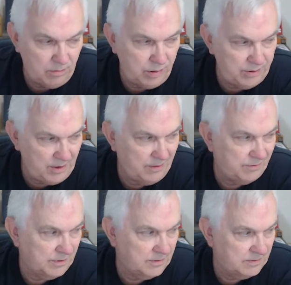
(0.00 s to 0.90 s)
blew
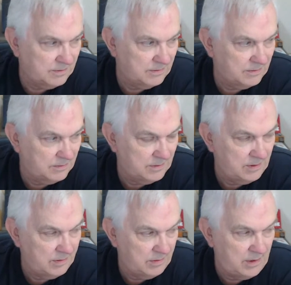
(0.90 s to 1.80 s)
over.
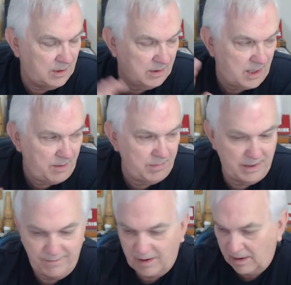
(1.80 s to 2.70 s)
The cup
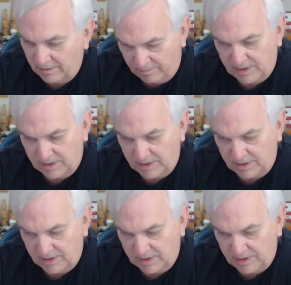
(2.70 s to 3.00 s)
didn't fall over,